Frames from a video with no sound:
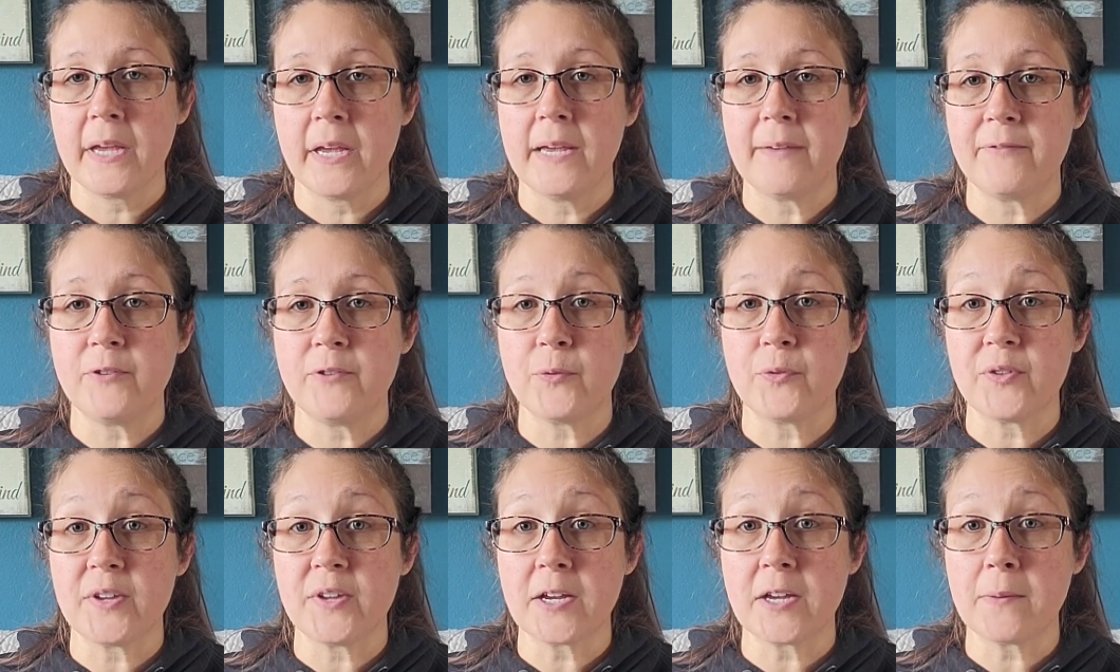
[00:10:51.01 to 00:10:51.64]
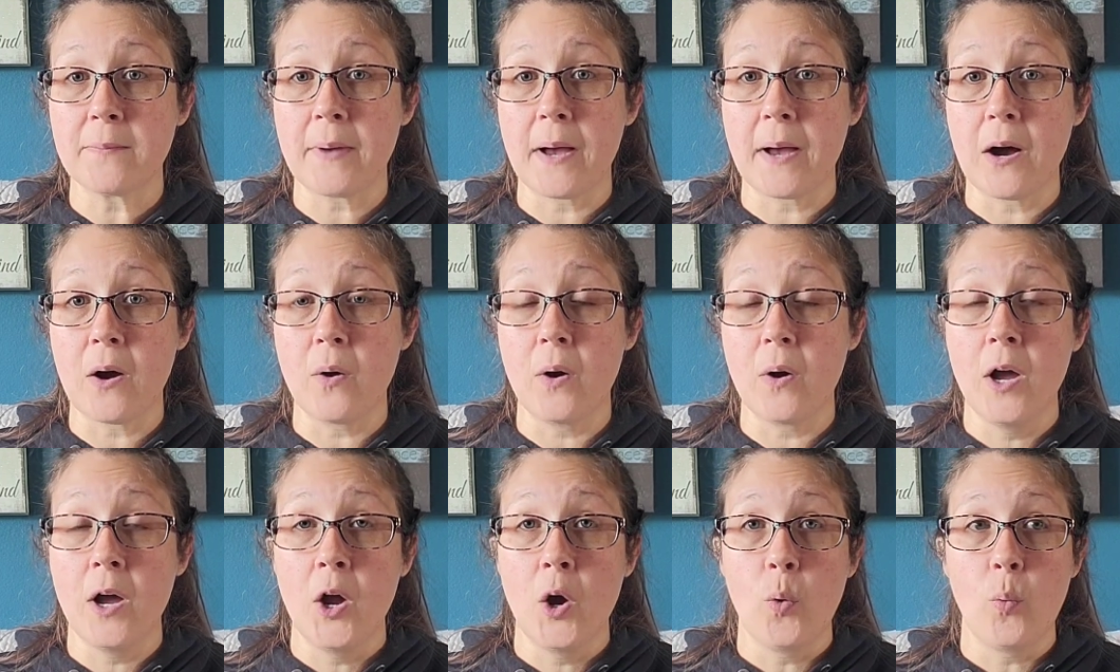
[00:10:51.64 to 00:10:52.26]
If you think
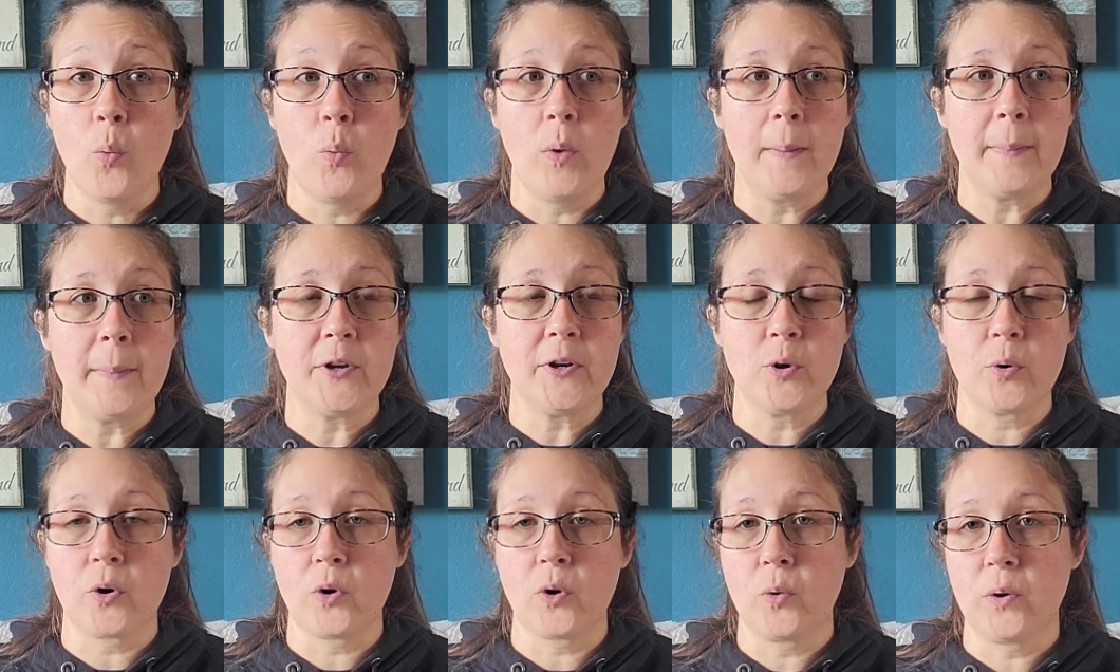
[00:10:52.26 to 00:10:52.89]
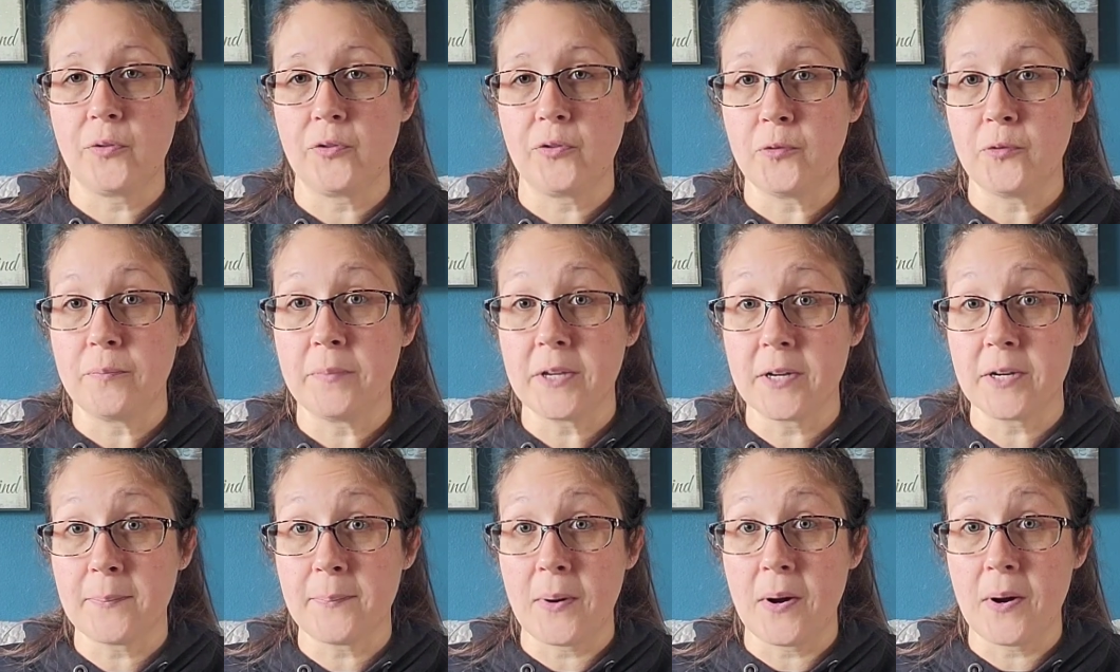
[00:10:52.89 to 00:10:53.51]
about women who are going through
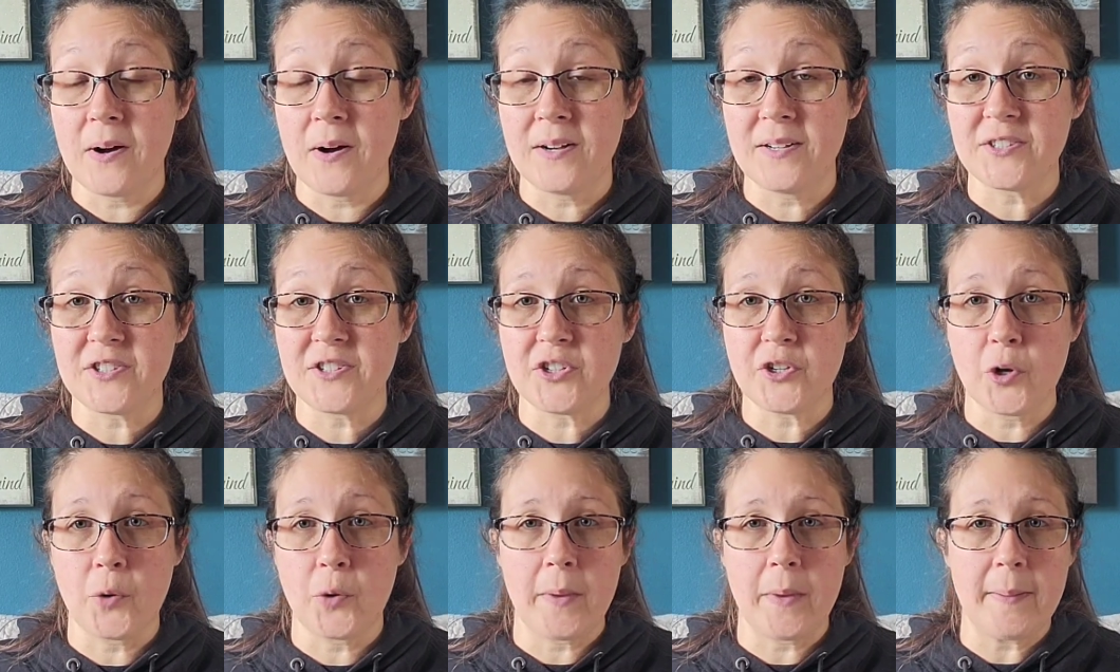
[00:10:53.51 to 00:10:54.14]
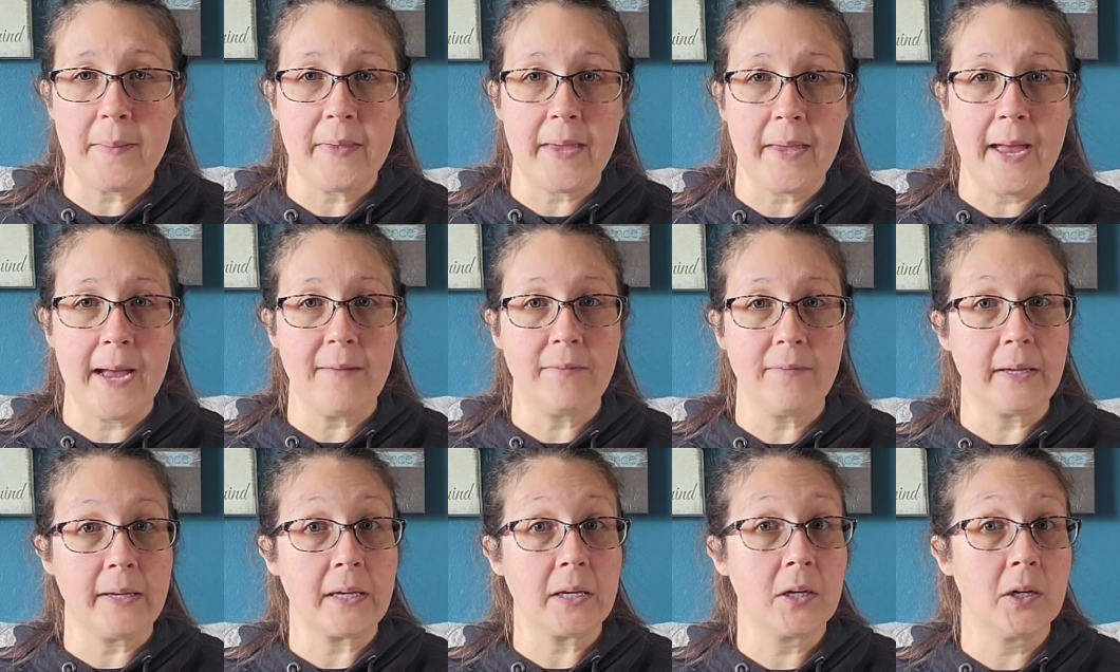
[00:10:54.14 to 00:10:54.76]
menopause, you know, maybe they
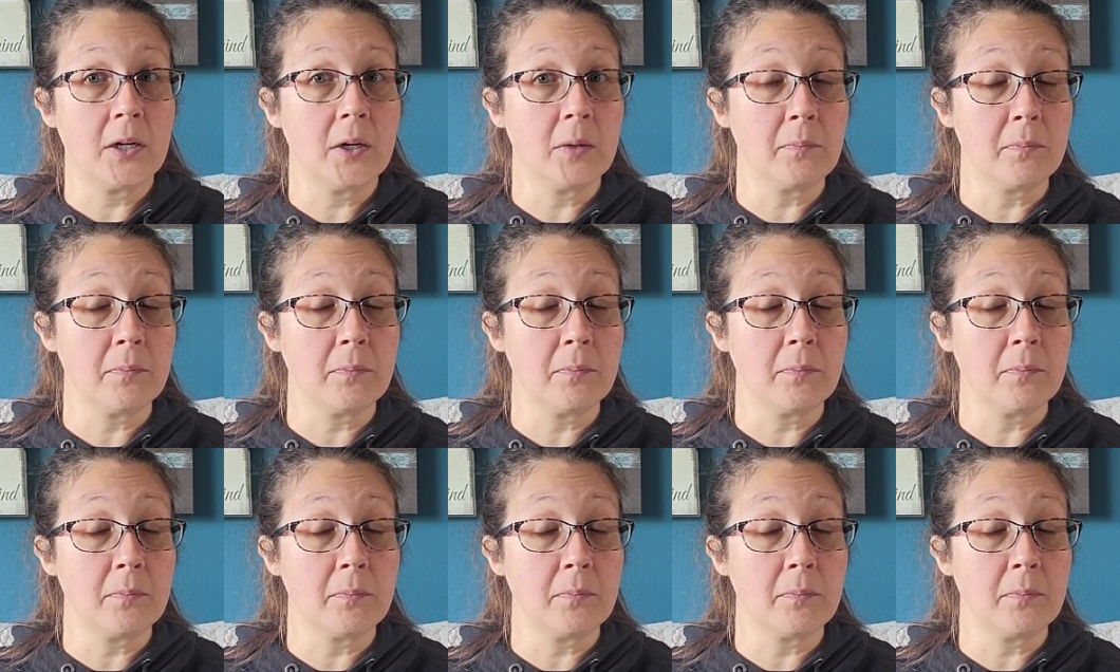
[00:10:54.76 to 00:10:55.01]
have like